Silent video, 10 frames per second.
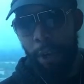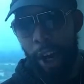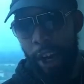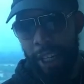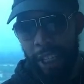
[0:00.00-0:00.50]

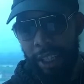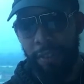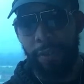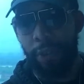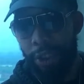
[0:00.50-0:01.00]
guard
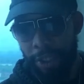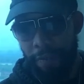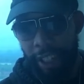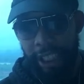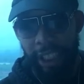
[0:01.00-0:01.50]
against future
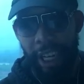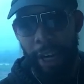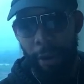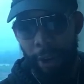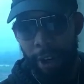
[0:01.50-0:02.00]
conviction
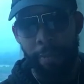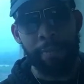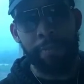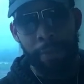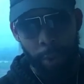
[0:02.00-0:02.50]
error,
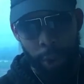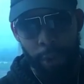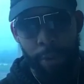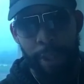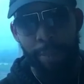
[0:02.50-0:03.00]

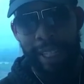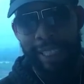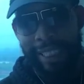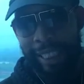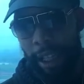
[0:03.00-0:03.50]
which will be a
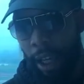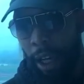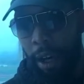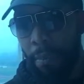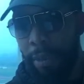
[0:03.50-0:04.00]
blessing.
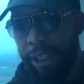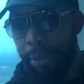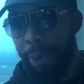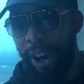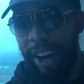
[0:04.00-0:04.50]
Mr. Paul